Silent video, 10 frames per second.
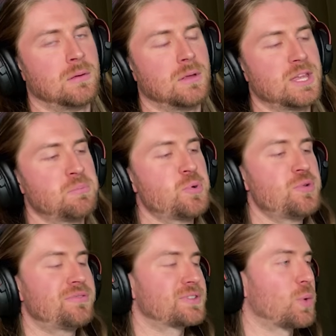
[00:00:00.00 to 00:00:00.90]
It
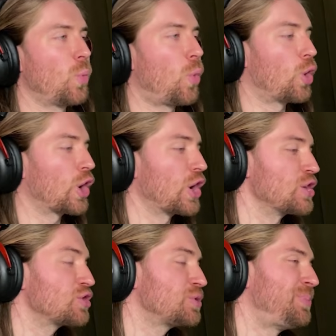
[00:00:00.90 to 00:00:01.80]
moved at the
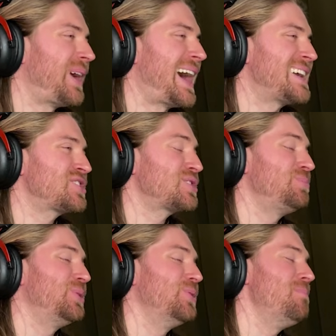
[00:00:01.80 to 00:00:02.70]
worst
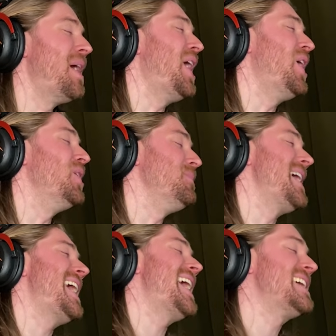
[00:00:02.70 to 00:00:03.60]
possible
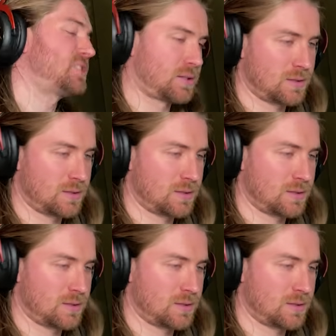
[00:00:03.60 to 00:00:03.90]
moment.